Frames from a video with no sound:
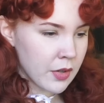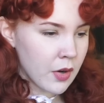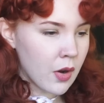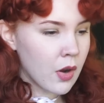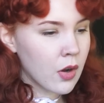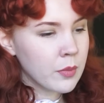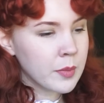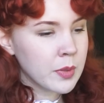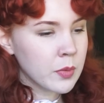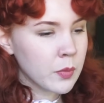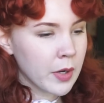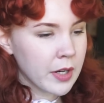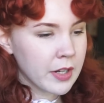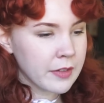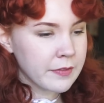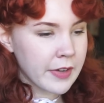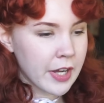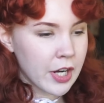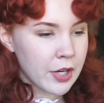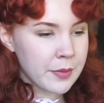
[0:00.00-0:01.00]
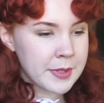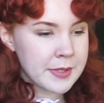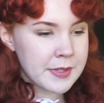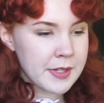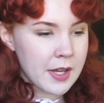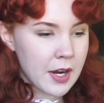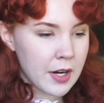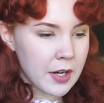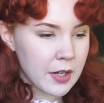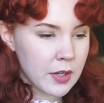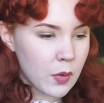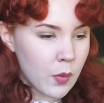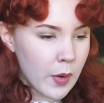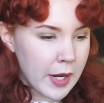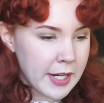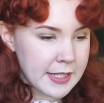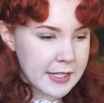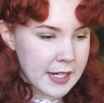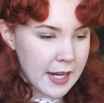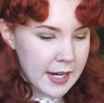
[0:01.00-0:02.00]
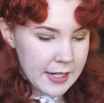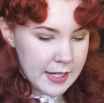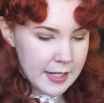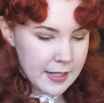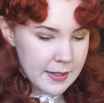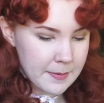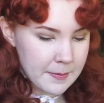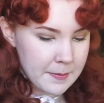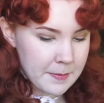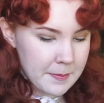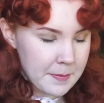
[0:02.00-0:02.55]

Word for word: Your home and work environments are quite tidy.